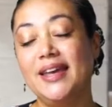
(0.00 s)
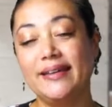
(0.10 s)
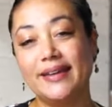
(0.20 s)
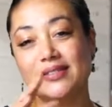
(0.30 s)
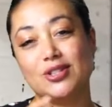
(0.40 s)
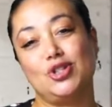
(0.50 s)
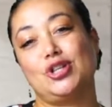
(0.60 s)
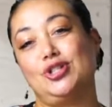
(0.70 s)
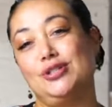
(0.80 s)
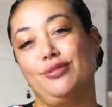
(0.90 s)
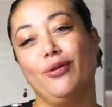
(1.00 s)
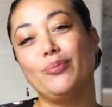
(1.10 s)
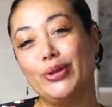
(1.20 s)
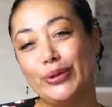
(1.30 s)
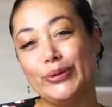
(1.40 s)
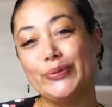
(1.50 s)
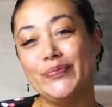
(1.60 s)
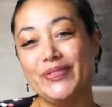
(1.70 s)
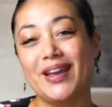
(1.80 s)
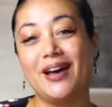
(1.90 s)
and get suggestions from
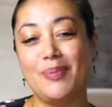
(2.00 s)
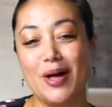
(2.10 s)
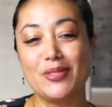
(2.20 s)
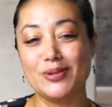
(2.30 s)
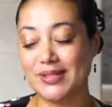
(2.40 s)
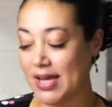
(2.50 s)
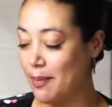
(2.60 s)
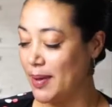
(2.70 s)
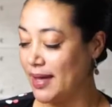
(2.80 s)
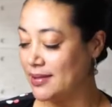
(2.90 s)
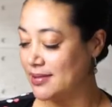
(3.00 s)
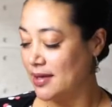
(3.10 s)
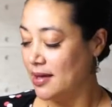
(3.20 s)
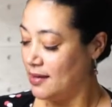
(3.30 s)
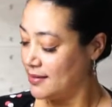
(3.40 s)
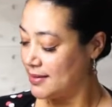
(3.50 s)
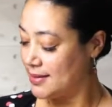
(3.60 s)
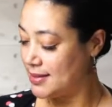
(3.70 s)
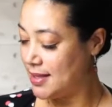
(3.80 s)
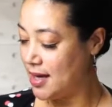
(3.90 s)
you about those topics.
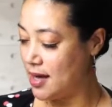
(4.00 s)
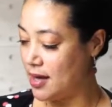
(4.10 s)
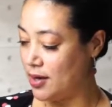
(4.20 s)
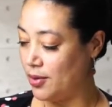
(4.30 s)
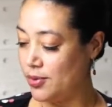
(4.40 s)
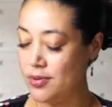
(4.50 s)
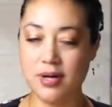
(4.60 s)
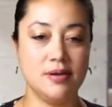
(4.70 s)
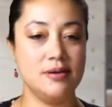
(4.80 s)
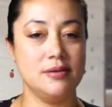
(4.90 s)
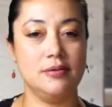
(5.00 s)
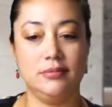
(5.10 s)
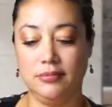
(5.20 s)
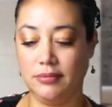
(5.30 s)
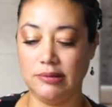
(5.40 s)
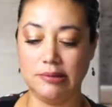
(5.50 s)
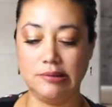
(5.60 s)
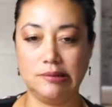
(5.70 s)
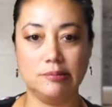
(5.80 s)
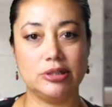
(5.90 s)
So
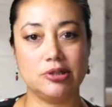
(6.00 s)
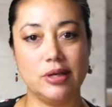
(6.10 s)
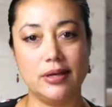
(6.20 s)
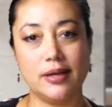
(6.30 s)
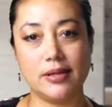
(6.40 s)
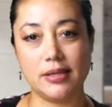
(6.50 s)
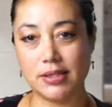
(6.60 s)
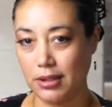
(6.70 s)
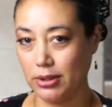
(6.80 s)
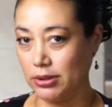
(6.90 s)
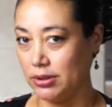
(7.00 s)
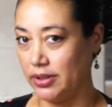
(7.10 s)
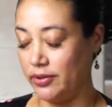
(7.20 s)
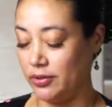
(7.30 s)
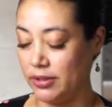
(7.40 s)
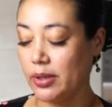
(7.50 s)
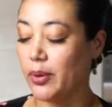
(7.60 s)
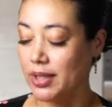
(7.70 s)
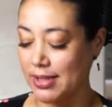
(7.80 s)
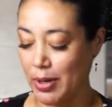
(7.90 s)
I'm going to try and get that technical difficulty
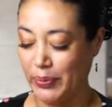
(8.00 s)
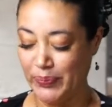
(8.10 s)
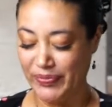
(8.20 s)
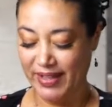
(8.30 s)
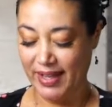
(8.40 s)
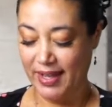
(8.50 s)
worked out.